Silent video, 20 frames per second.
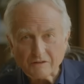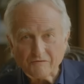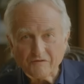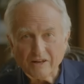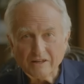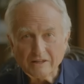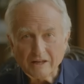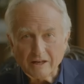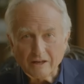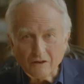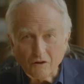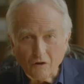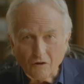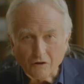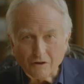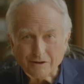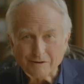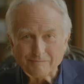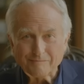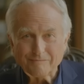So it's a fairly
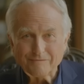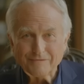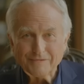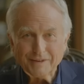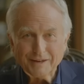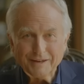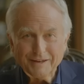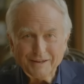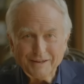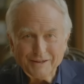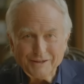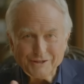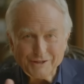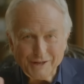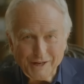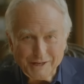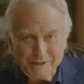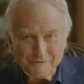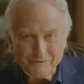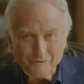long
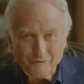chain